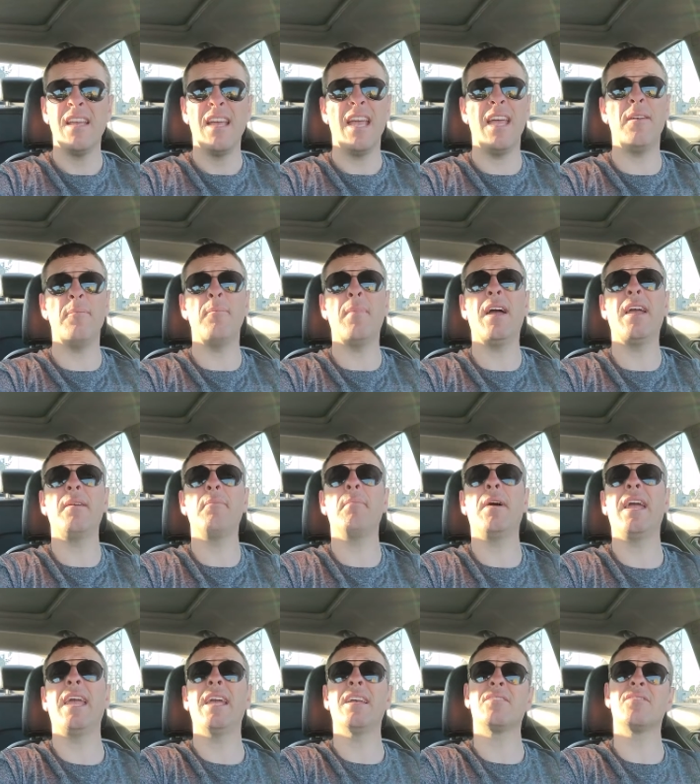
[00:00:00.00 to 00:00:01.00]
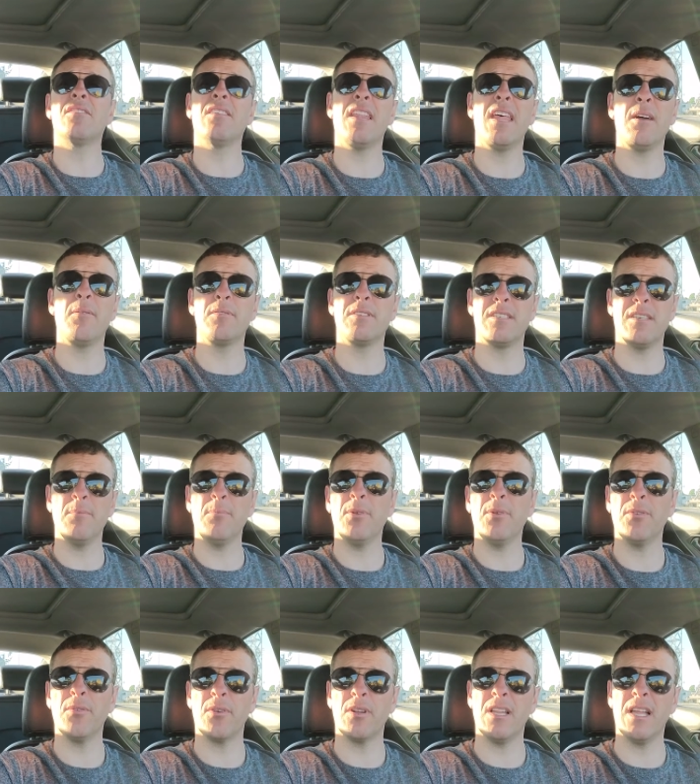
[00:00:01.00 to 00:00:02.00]
And my, my answer to that was simple
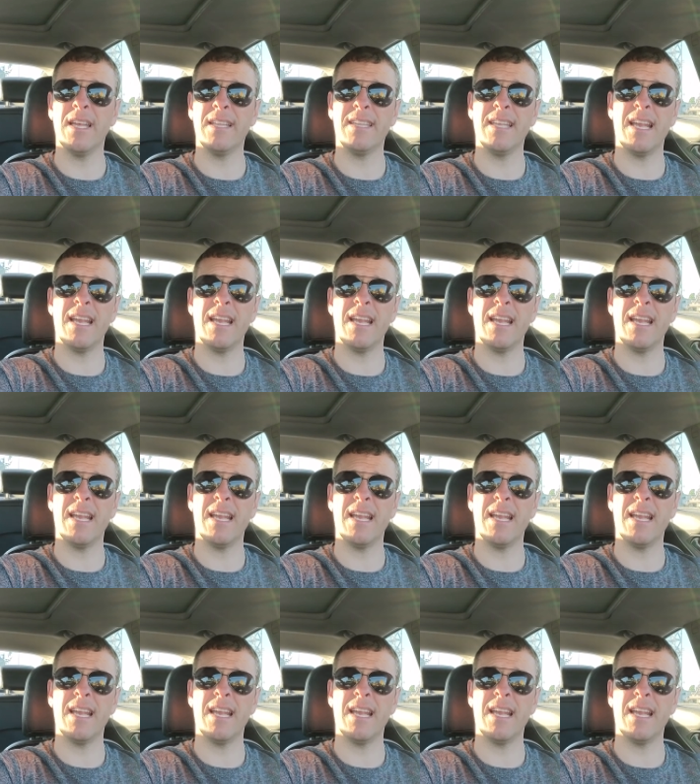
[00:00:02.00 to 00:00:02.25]
to a client